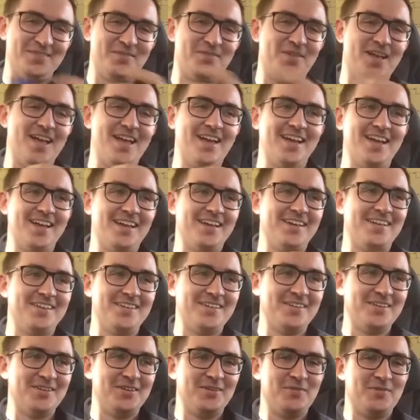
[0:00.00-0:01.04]

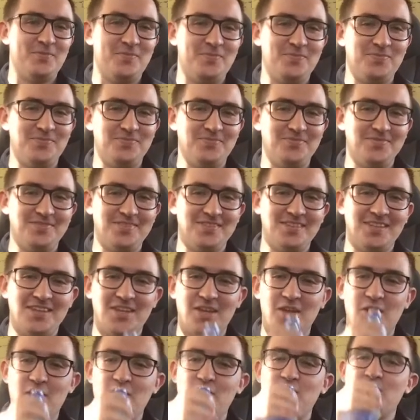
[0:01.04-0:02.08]

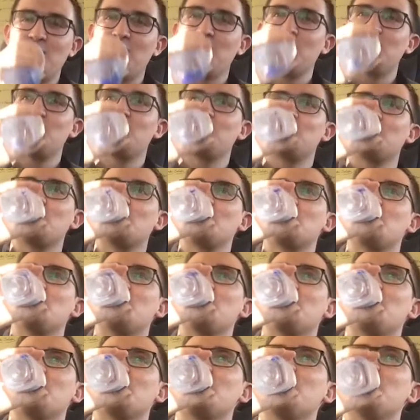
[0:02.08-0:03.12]

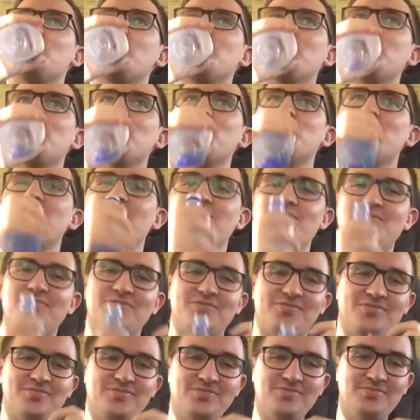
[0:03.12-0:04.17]

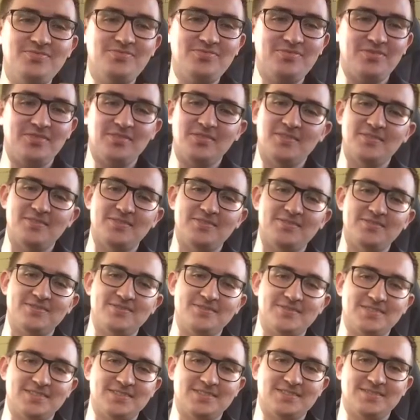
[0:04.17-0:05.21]

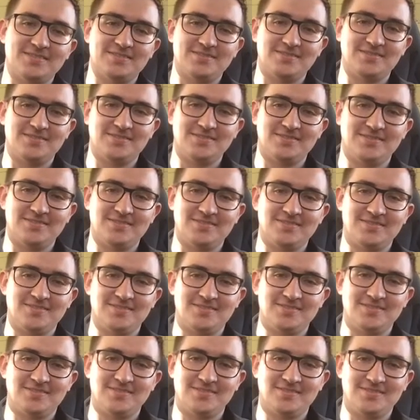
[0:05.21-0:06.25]

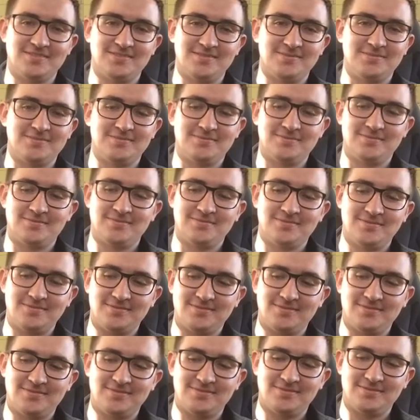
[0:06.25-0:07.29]

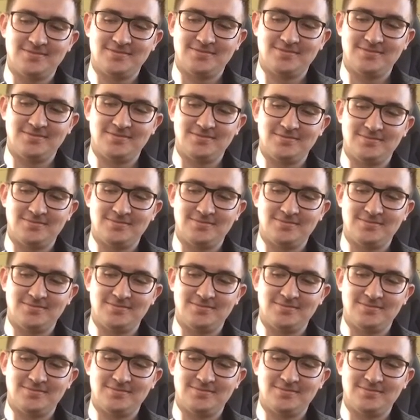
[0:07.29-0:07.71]
[no speech]